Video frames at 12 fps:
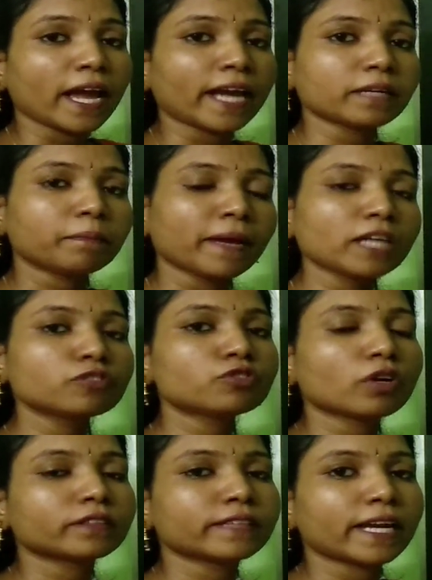and based
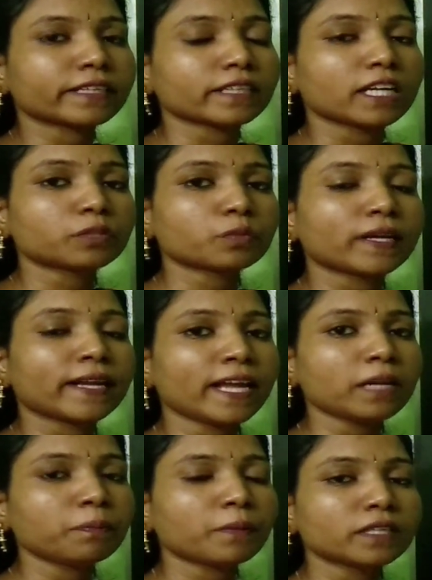on that it will
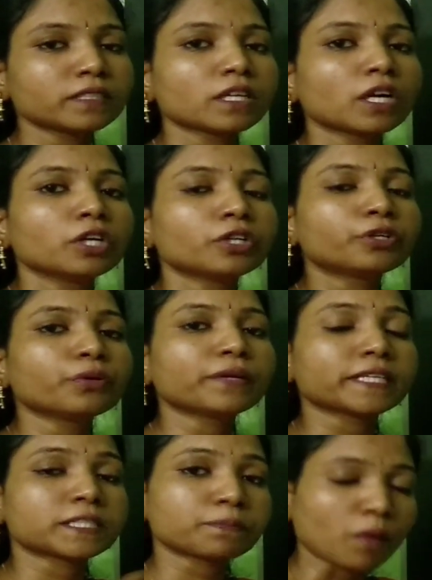help us to
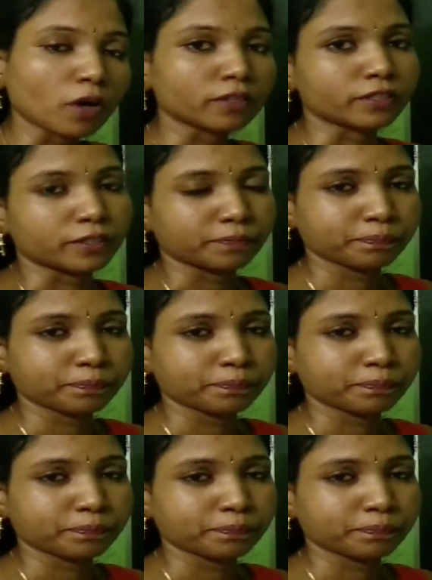respond.